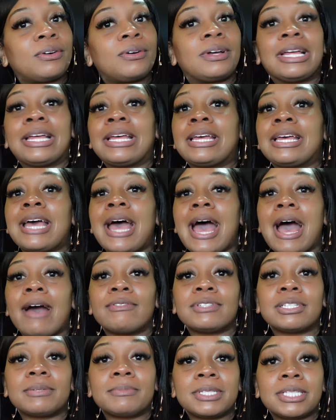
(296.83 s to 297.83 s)
have
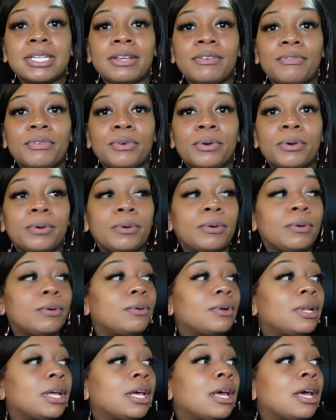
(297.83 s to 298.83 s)
some
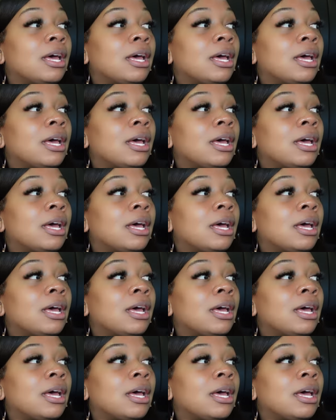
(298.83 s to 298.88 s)
seafood,